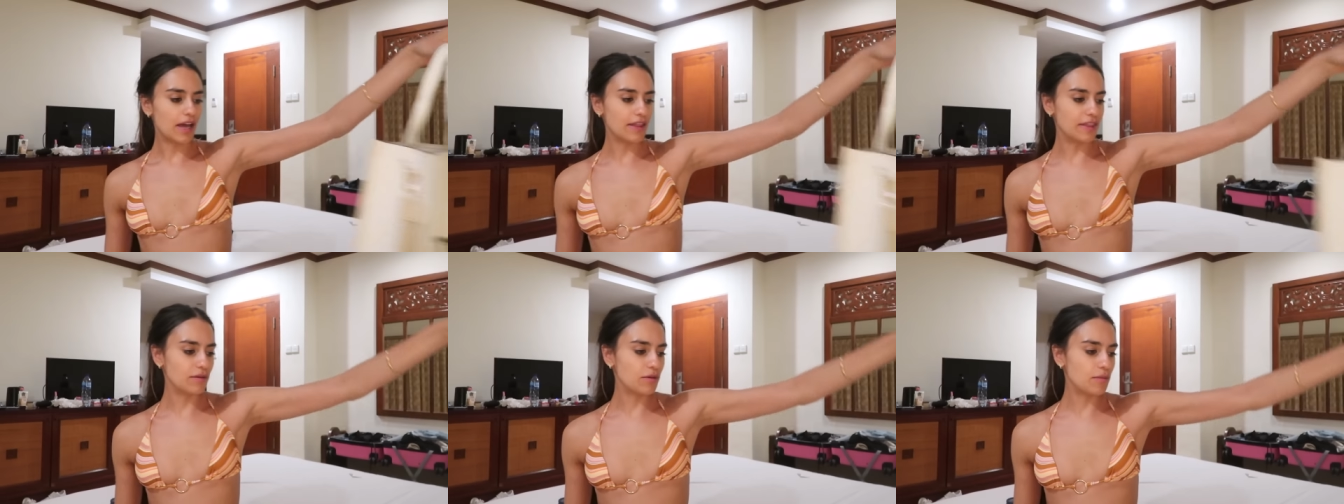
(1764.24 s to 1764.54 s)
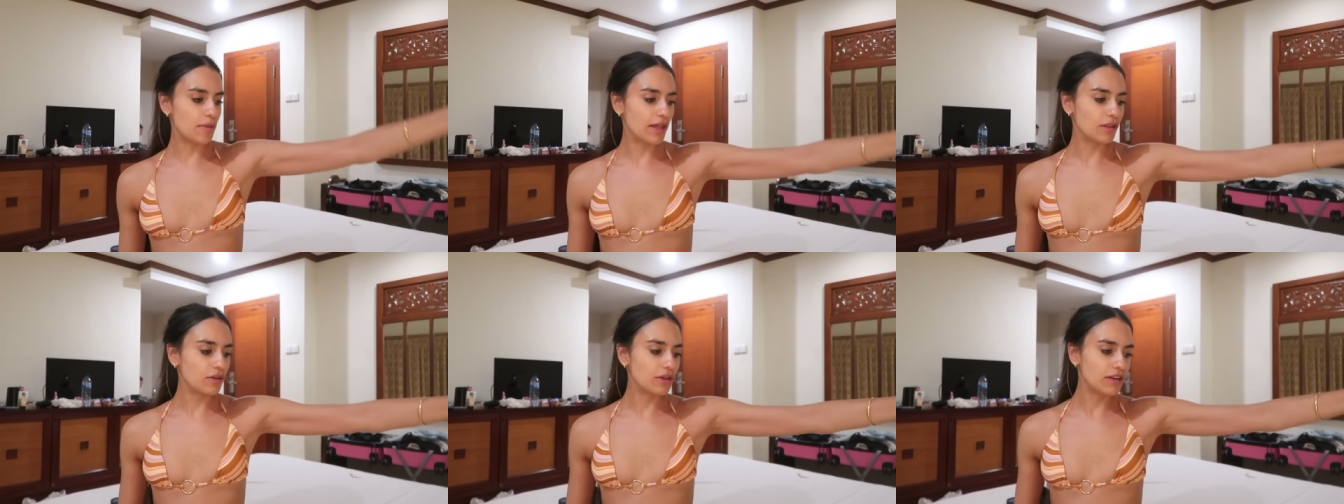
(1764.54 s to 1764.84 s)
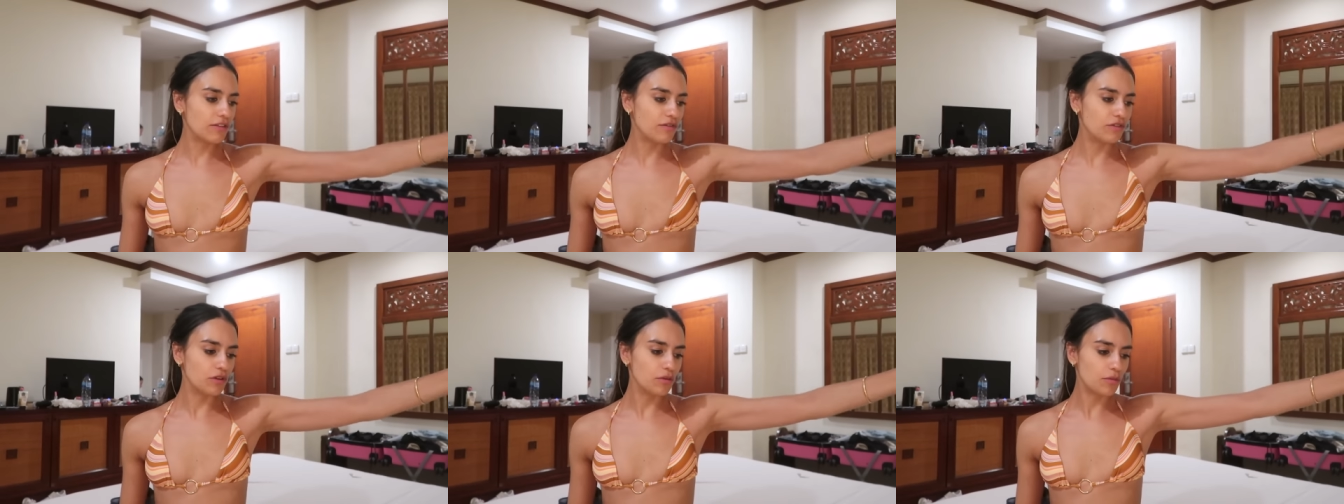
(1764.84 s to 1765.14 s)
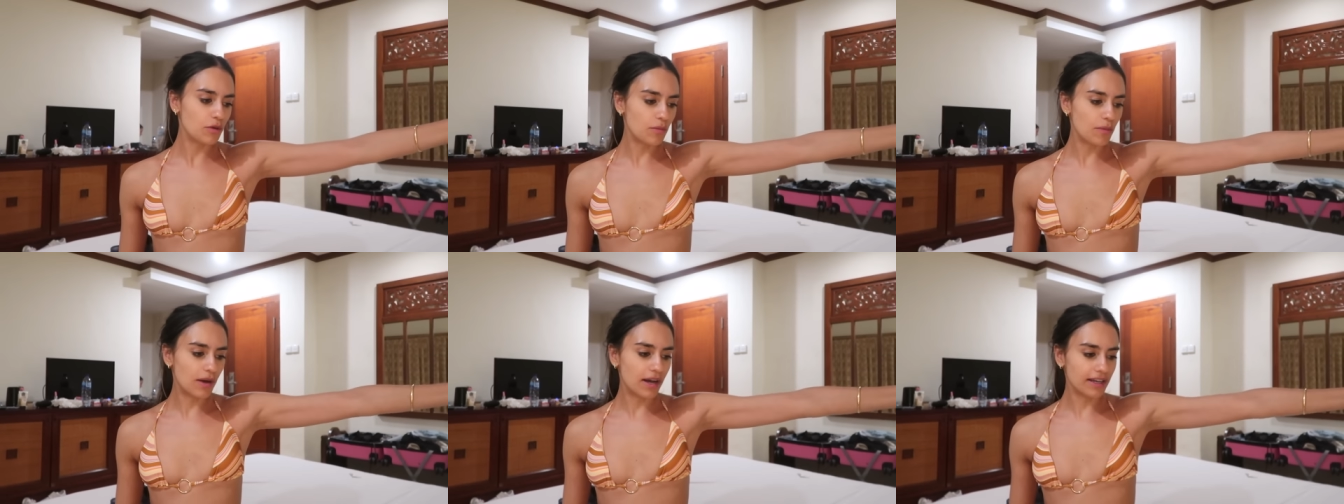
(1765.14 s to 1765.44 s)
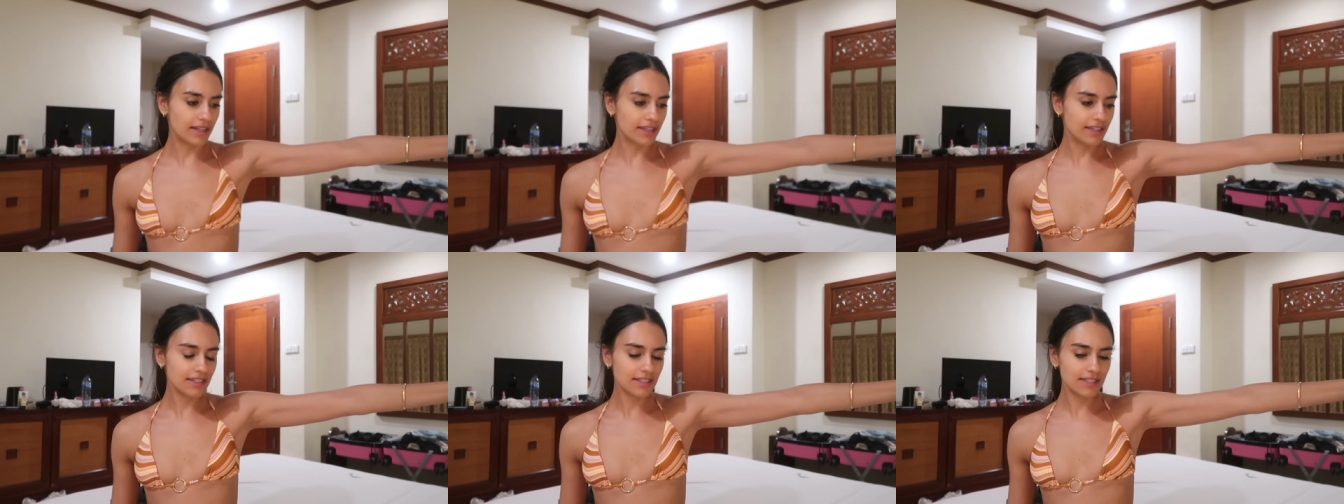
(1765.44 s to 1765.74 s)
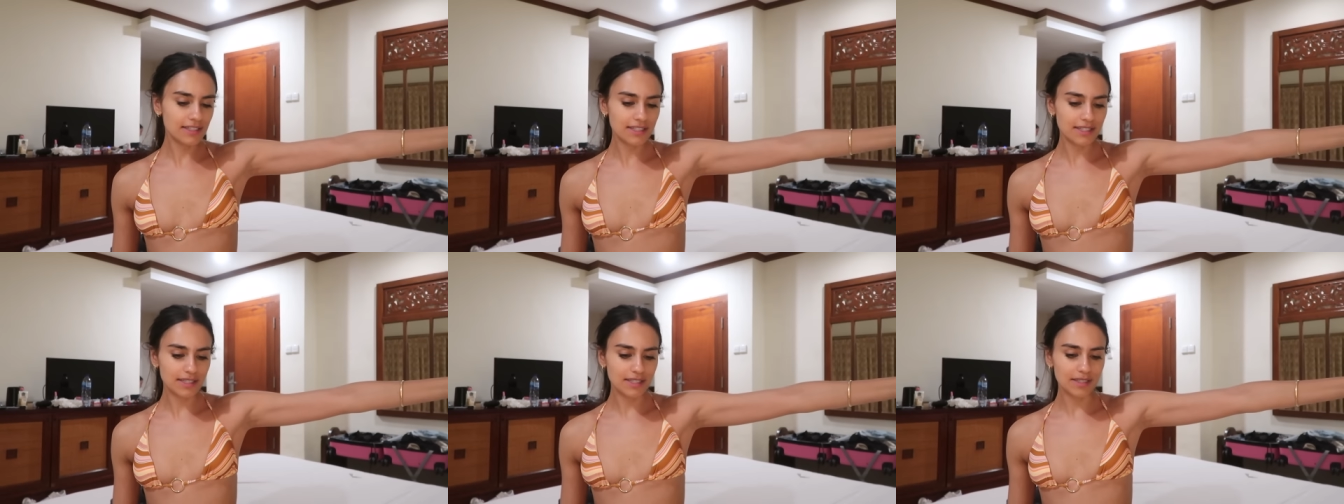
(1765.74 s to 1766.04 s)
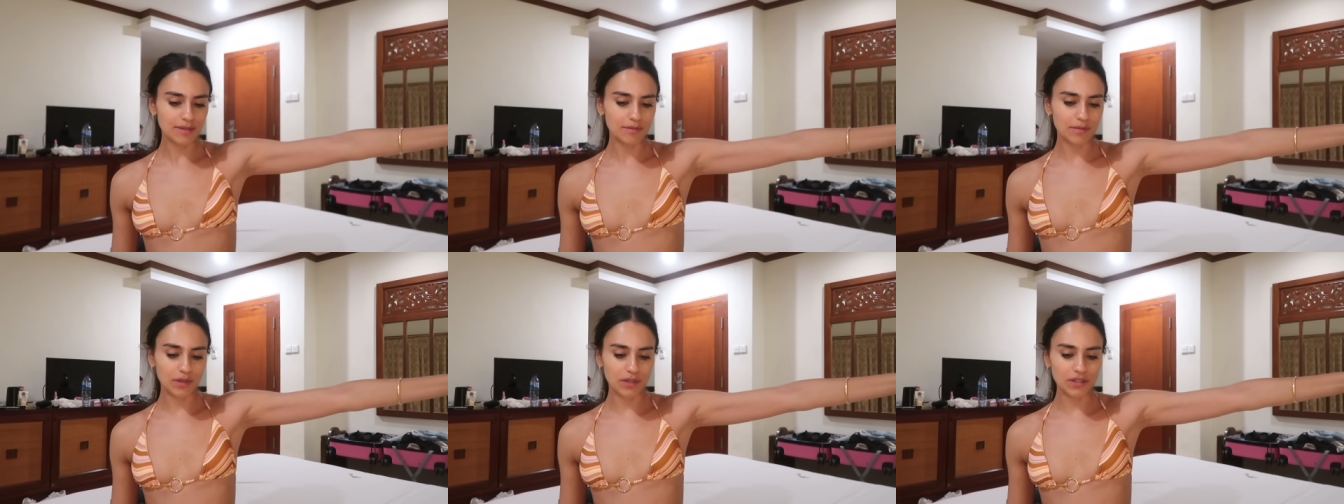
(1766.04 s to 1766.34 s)
I think we might look at a few more markets
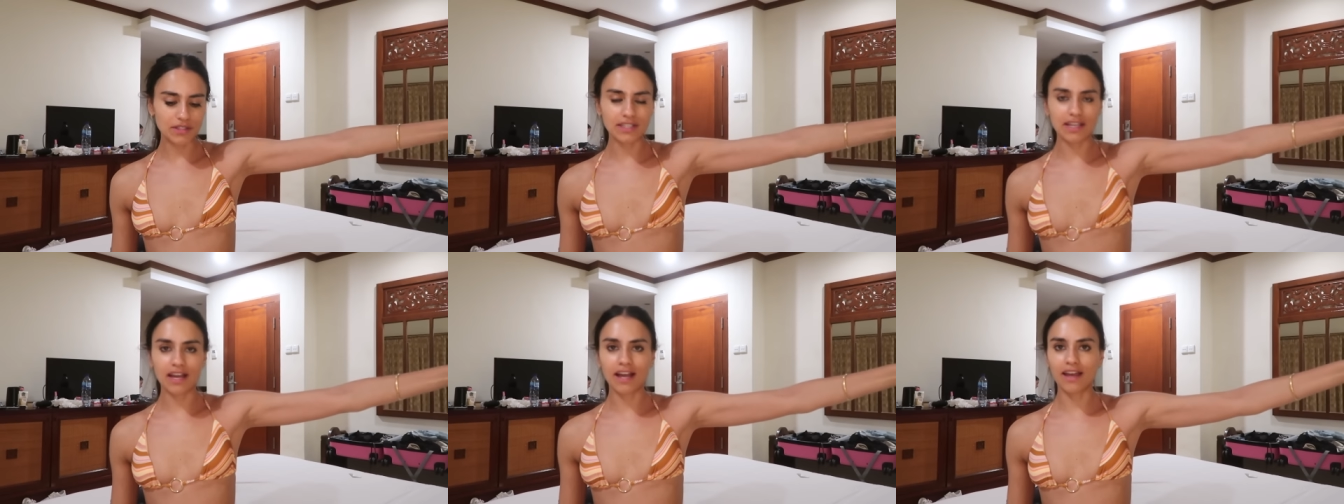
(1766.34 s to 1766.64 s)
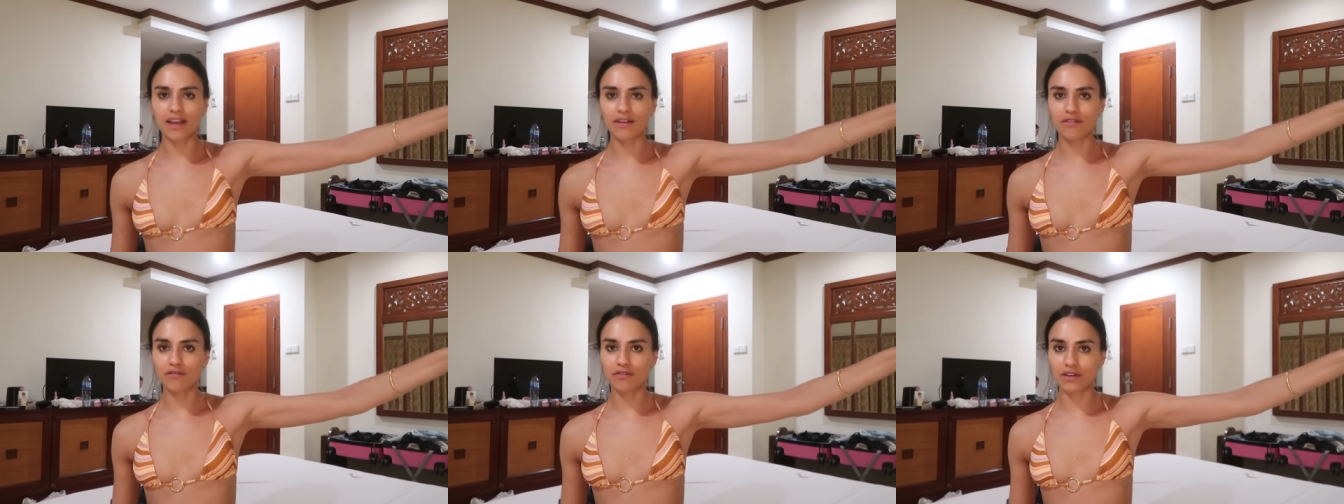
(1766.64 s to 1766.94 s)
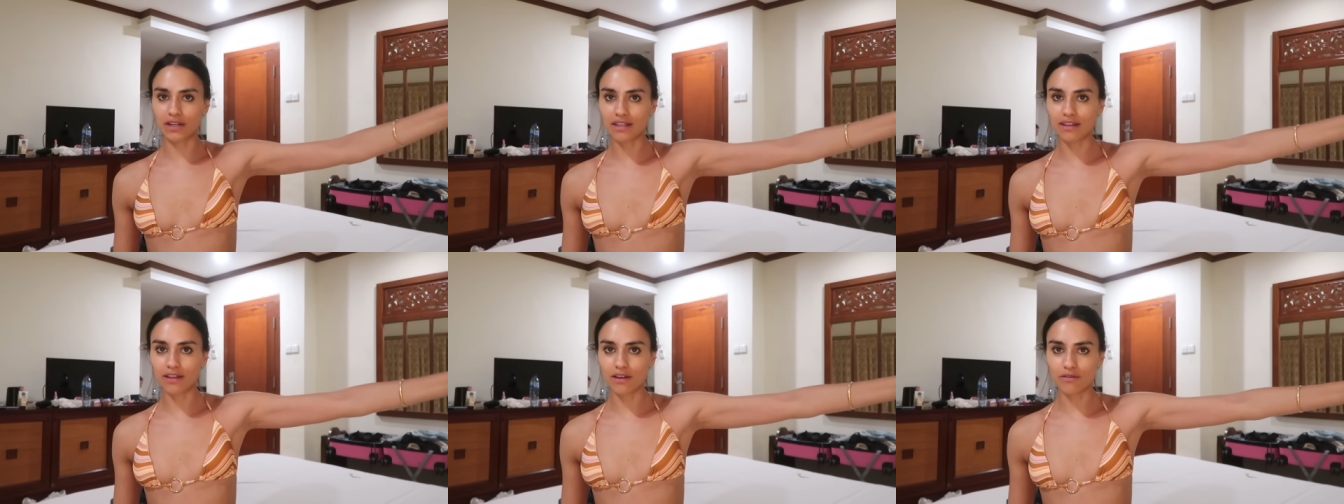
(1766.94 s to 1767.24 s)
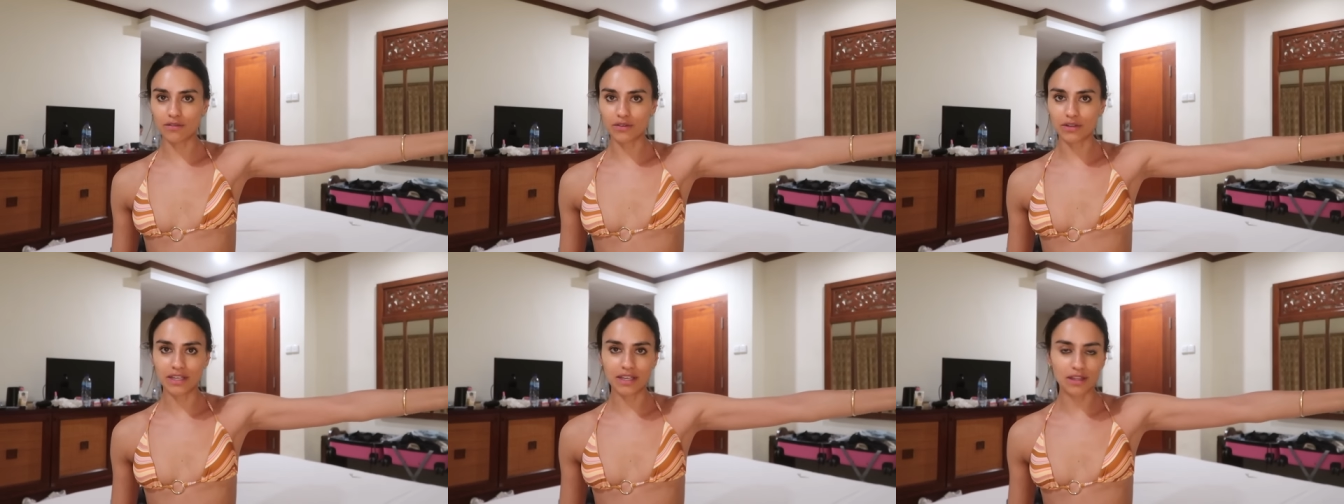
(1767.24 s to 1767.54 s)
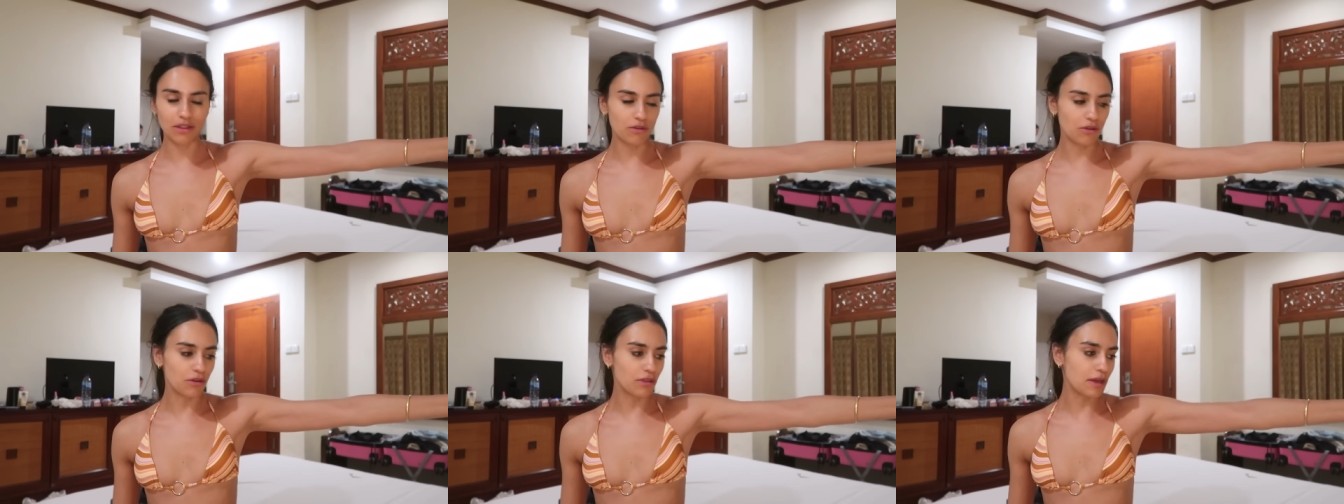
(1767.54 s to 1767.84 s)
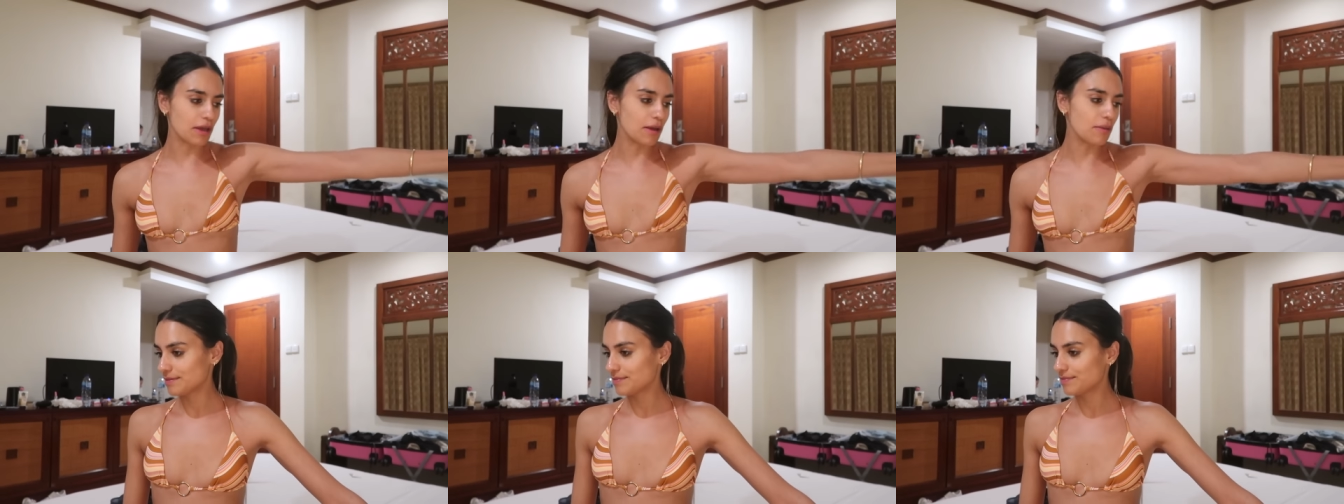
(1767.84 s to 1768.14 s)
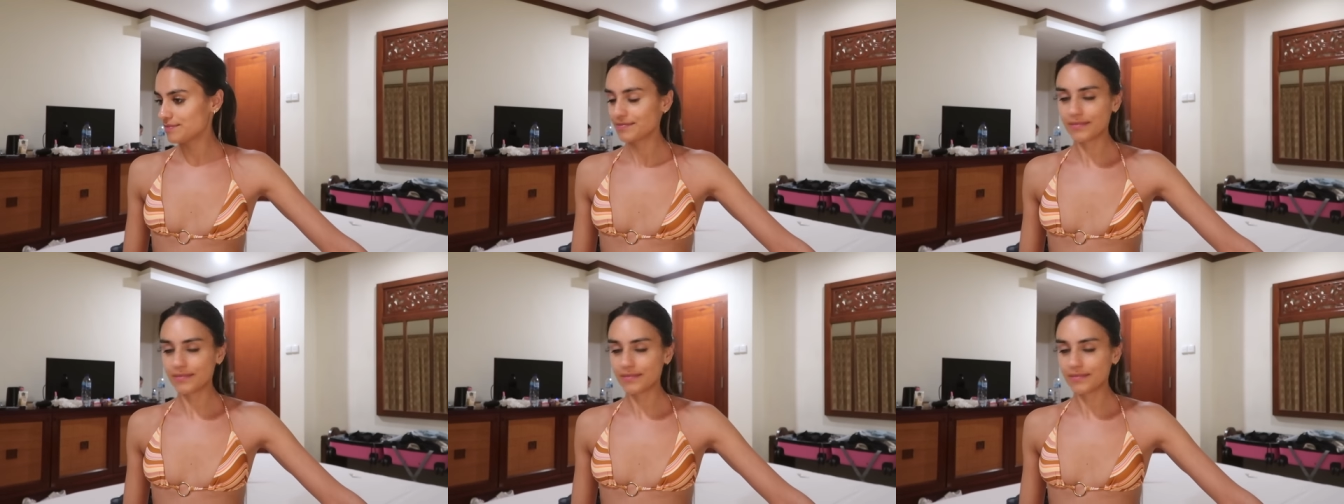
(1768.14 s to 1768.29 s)
because I freaking love looking through them.